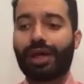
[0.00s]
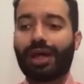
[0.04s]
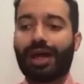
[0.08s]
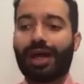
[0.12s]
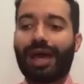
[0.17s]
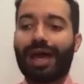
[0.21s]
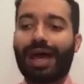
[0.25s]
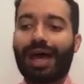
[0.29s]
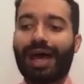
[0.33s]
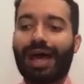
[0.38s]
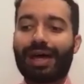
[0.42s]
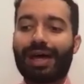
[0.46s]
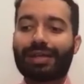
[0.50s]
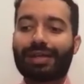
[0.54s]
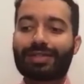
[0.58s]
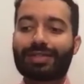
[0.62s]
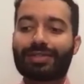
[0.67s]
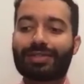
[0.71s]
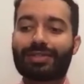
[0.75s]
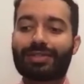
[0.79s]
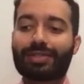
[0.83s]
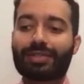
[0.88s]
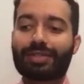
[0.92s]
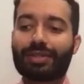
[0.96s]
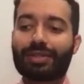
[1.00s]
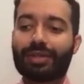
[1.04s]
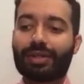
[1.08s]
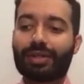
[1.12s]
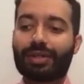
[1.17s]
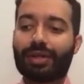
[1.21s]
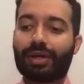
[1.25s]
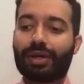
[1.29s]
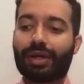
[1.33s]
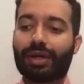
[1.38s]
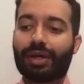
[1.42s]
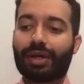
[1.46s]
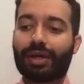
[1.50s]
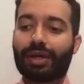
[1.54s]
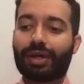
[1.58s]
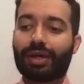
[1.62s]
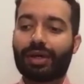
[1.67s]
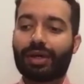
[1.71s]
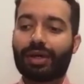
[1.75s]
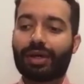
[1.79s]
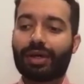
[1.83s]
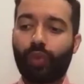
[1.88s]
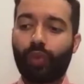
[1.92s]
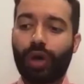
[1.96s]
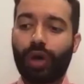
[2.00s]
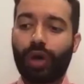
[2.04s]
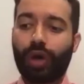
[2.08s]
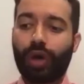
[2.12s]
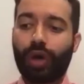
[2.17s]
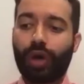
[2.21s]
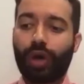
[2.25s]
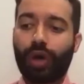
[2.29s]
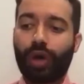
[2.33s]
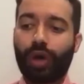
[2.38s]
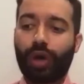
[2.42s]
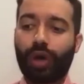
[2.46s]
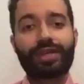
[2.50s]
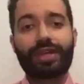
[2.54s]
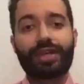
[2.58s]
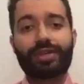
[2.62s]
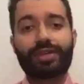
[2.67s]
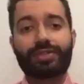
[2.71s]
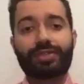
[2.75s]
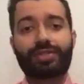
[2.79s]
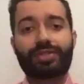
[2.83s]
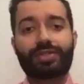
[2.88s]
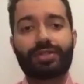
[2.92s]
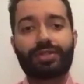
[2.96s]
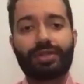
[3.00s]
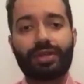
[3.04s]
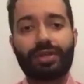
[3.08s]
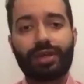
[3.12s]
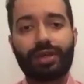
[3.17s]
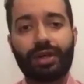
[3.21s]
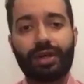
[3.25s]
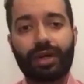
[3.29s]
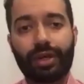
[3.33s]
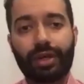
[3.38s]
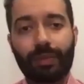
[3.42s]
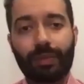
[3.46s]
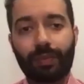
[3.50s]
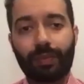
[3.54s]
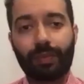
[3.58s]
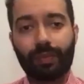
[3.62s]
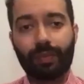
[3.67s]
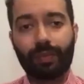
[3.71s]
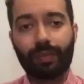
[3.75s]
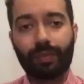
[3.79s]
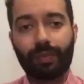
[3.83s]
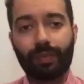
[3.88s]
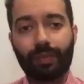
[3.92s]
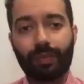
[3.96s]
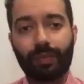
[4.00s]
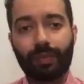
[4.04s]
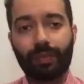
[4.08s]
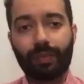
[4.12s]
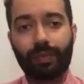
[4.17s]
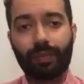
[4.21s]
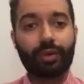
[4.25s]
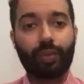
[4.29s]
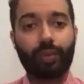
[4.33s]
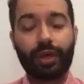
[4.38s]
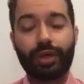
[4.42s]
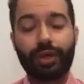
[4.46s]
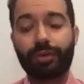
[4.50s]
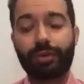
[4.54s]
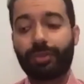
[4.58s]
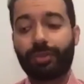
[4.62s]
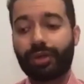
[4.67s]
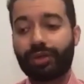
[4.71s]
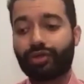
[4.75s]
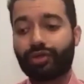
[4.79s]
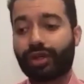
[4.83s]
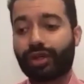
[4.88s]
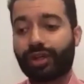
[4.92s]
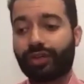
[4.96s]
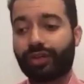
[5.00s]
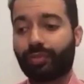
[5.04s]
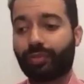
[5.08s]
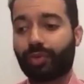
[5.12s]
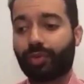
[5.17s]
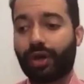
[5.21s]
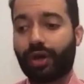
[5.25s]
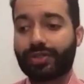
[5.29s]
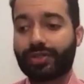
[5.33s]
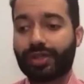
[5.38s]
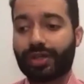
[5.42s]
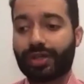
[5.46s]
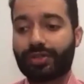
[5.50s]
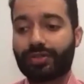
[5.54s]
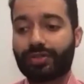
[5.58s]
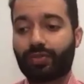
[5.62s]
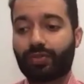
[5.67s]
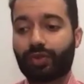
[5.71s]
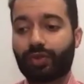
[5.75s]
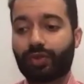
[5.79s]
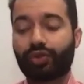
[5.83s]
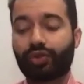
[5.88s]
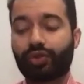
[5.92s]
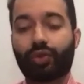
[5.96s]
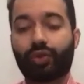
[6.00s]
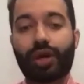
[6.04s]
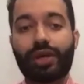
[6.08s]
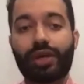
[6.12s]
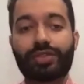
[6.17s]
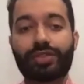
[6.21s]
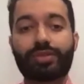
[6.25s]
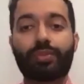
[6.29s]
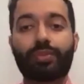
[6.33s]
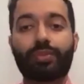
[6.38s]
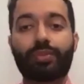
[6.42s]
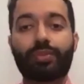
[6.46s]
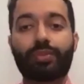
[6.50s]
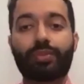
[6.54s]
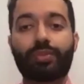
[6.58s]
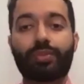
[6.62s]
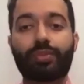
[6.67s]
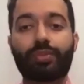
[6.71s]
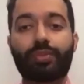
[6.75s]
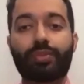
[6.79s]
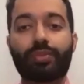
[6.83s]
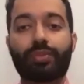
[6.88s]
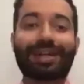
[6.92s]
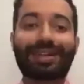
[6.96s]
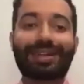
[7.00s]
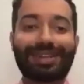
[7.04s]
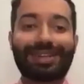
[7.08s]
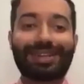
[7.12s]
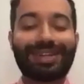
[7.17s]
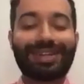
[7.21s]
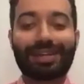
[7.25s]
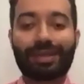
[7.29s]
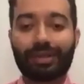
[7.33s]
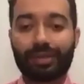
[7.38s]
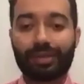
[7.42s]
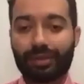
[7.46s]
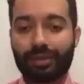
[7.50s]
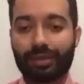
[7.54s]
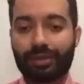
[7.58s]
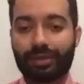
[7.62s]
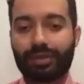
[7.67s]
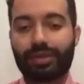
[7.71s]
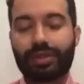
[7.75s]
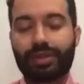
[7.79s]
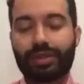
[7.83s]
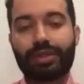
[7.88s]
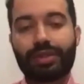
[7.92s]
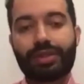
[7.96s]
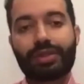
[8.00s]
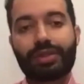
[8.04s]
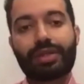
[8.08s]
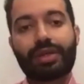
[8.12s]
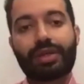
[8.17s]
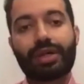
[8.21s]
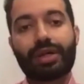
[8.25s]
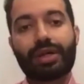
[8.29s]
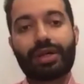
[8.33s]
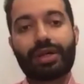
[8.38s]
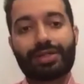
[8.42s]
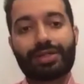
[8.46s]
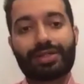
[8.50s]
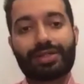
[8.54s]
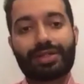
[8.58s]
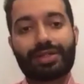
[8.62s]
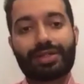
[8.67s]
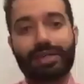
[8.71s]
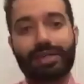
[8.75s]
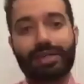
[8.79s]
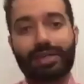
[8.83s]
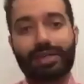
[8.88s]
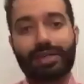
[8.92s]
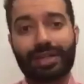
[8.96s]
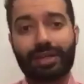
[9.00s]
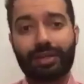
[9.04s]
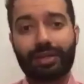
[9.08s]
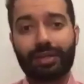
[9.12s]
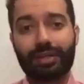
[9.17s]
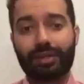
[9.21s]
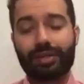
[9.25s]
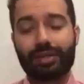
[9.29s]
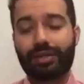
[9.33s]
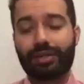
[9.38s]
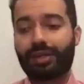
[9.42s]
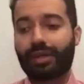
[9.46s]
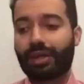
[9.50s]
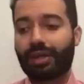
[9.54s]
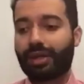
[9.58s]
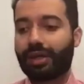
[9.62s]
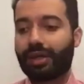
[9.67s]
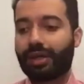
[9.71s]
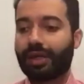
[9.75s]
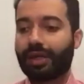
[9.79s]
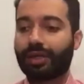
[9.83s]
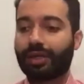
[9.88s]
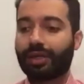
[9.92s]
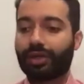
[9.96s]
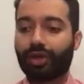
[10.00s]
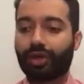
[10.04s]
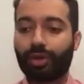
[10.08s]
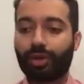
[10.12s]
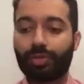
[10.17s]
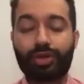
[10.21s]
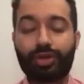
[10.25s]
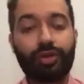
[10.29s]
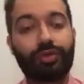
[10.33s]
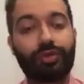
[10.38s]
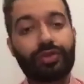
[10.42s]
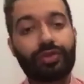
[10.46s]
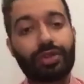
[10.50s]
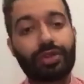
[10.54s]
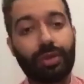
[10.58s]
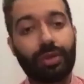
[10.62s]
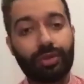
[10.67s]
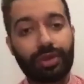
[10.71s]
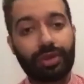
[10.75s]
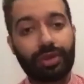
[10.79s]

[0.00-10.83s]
as the one process, the one administrative process, which requires the most clinical skill in terms of some of the